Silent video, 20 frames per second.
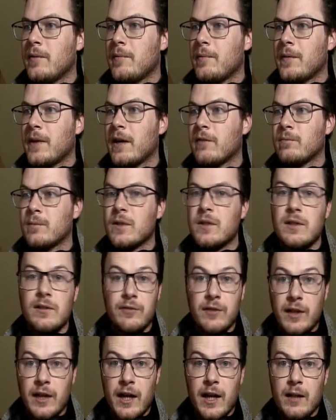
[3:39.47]
They have them in
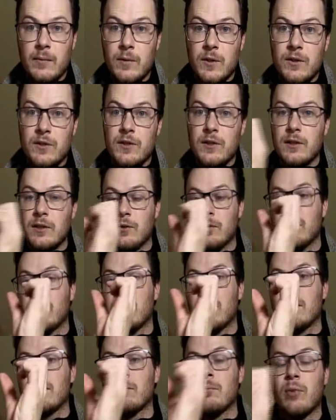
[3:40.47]
different calibers so that you can
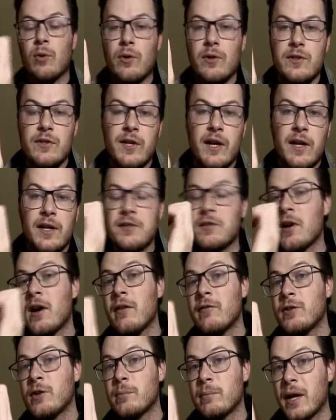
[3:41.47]
get the bore size
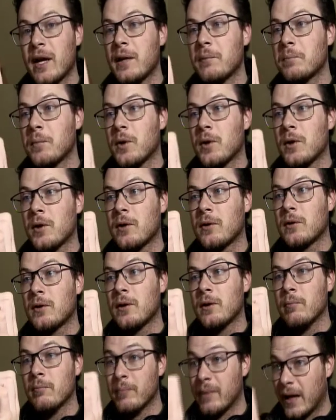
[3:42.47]
of your paintball
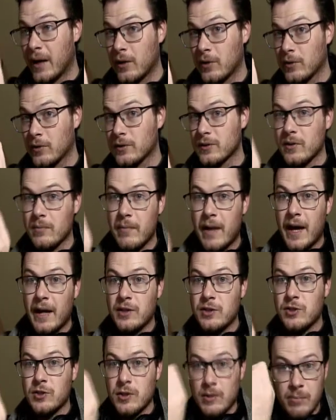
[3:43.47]
barrel to
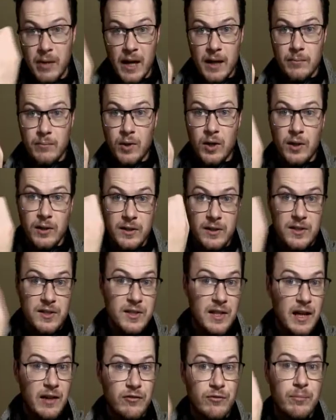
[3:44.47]
match the paintball
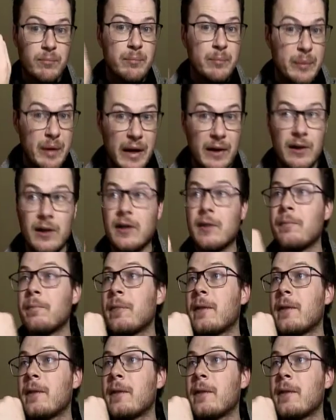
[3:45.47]
itself better.